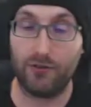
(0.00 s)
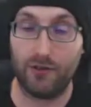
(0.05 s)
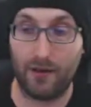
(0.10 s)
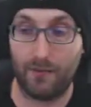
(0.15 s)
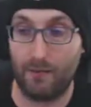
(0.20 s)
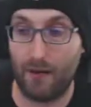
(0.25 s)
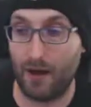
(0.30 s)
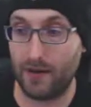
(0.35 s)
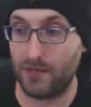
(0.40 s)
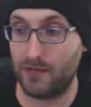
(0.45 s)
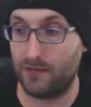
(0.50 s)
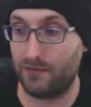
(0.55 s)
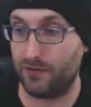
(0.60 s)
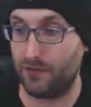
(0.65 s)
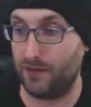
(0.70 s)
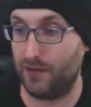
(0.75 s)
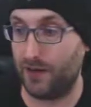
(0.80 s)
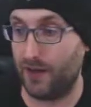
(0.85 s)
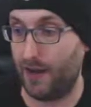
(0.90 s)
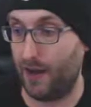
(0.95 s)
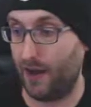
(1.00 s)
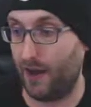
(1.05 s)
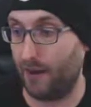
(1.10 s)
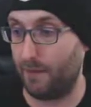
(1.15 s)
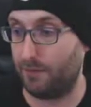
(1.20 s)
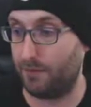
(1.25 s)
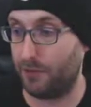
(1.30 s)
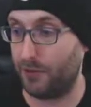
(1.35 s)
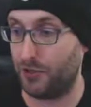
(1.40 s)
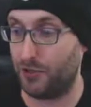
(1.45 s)
are the unboxings for today. I
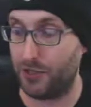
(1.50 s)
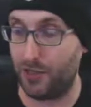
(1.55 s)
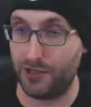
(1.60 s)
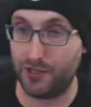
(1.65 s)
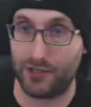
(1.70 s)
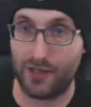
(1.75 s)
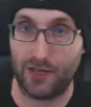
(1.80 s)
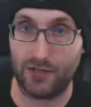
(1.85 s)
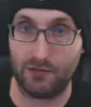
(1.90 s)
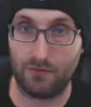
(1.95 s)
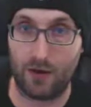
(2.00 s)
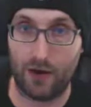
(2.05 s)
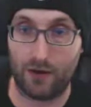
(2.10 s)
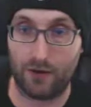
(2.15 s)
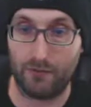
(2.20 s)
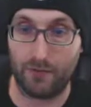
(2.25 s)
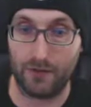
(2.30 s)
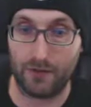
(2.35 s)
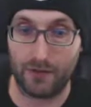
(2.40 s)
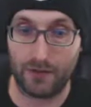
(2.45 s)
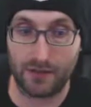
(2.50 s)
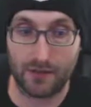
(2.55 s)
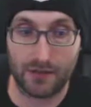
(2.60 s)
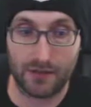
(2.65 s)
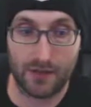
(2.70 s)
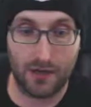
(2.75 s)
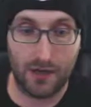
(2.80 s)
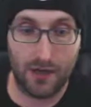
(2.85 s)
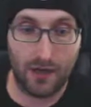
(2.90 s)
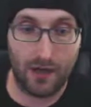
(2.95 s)
appreciate you guys rocking with
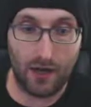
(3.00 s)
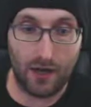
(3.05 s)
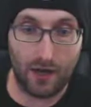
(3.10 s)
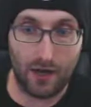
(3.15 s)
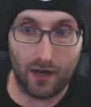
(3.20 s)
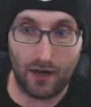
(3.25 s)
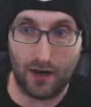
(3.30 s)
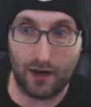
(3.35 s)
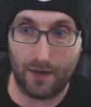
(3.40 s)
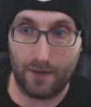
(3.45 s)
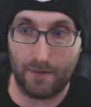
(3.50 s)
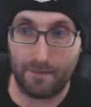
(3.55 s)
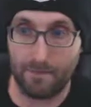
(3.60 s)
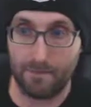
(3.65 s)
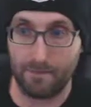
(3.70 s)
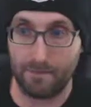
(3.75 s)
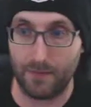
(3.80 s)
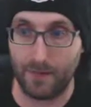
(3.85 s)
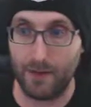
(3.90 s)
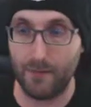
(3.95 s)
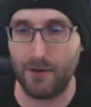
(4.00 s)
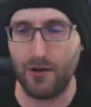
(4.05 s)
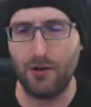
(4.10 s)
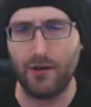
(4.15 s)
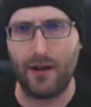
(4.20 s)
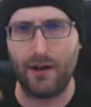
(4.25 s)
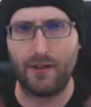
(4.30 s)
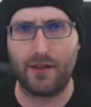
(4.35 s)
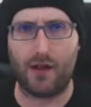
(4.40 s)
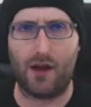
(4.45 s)
us. Let me know
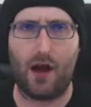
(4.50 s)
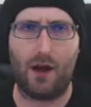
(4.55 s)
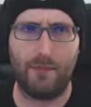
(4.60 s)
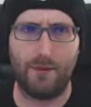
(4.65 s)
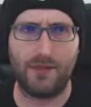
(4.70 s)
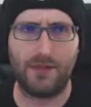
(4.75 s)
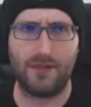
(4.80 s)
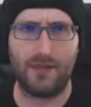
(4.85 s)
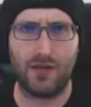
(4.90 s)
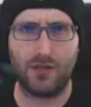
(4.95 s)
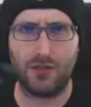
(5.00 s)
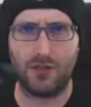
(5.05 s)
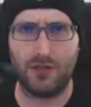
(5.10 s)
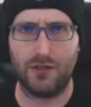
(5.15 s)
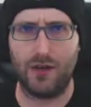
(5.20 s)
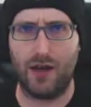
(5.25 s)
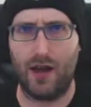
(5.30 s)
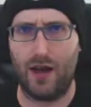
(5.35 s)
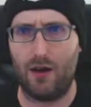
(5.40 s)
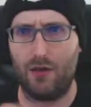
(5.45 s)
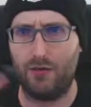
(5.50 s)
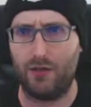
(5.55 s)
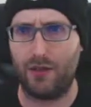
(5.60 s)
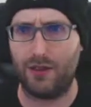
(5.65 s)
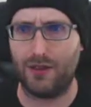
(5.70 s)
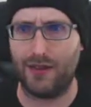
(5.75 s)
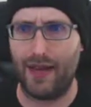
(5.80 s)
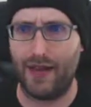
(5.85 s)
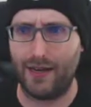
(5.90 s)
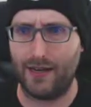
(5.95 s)
down in the comments section how the
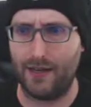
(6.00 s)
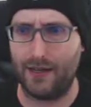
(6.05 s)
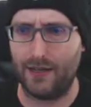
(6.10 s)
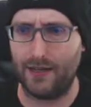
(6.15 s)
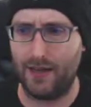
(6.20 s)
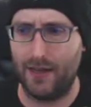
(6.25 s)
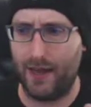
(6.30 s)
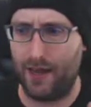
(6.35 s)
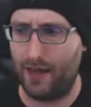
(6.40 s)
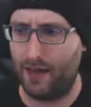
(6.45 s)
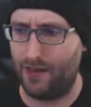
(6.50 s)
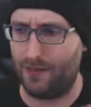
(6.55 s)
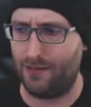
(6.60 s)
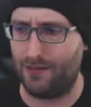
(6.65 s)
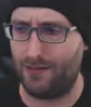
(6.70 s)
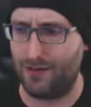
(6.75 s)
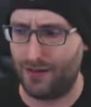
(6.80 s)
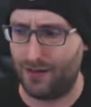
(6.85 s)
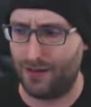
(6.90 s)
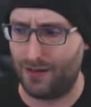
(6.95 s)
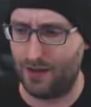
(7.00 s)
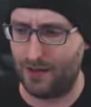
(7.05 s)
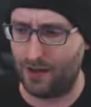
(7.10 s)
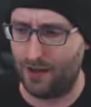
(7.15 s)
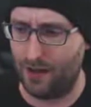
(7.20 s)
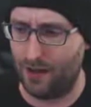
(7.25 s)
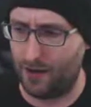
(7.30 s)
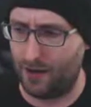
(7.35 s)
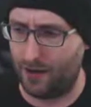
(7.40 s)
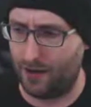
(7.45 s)
lighting and the
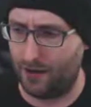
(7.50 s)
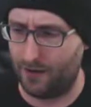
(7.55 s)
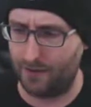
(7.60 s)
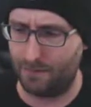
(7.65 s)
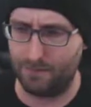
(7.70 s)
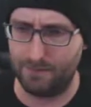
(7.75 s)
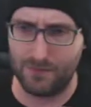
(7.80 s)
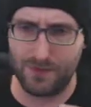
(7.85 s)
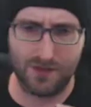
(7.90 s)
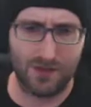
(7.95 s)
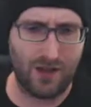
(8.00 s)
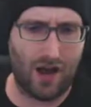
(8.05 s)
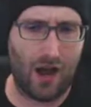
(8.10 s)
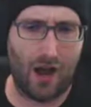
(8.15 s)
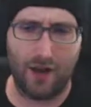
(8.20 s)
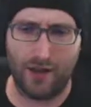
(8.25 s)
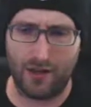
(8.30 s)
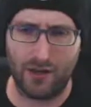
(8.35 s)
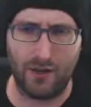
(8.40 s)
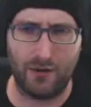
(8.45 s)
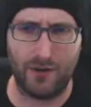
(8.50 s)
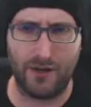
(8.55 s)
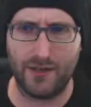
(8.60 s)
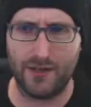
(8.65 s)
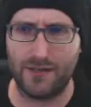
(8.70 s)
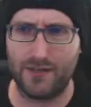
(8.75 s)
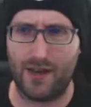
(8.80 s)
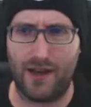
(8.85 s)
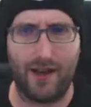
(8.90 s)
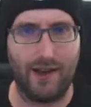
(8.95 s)
audio
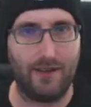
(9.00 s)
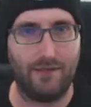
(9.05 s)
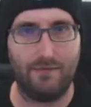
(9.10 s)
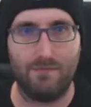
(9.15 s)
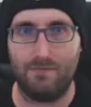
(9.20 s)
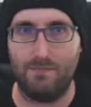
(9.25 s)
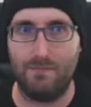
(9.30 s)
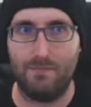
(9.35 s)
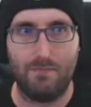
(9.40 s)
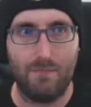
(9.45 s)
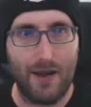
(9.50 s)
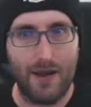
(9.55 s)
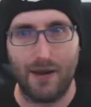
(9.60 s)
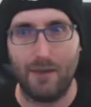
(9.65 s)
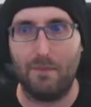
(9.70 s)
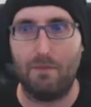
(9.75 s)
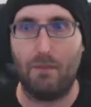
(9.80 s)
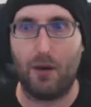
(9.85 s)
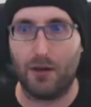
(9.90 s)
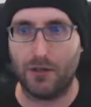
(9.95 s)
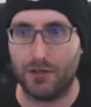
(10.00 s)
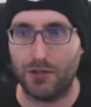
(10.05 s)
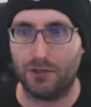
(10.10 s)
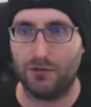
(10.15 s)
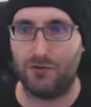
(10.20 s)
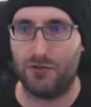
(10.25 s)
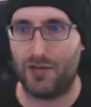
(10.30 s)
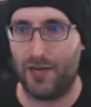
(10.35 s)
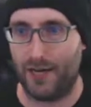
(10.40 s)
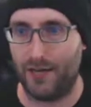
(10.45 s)
is. I made a bunch
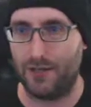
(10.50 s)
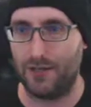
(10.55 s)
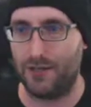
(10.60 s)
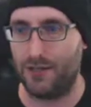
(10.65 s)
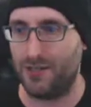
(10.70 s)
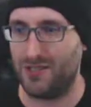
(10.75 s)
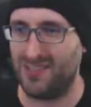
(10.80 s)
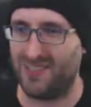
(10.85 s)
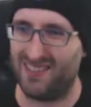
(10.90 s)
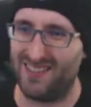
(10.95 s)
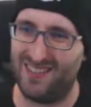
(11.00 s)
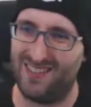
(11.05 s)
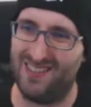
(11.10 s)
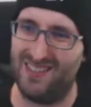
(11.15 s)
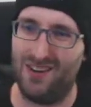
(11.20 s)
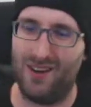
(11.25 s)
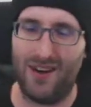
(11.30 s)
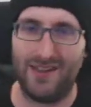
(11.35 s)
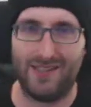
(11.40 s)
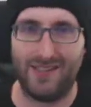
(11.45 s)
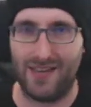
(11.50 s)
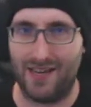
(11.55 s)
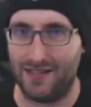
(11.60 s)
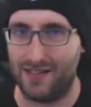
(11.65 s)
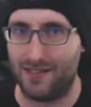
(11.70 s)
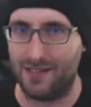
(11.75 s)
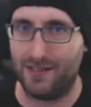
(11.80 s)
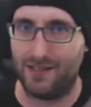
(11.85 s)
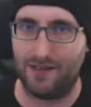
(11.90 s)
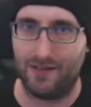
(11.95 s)
of changes and, you know, I
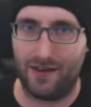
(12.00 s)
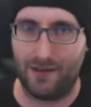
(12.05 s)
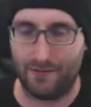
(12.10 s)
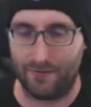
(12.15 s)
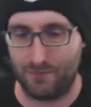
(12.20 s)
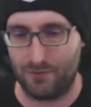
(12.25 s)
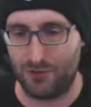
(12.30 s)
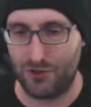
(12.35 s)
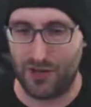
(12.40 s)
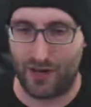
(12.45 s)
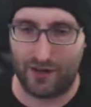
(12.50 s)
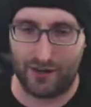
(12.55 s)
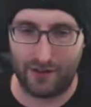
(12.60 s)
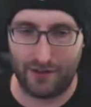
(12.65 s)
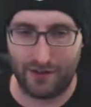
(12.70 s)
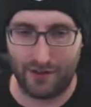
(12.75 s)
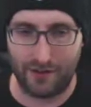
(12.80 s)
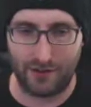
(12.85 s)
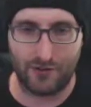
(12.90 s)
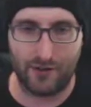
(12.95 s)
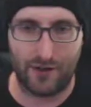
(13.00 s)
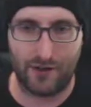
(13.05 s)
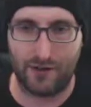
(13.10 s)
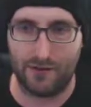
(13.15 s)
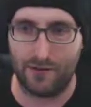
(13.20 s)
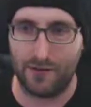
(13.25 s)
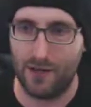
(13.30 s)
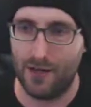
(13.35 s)
test it and I check it and I try to,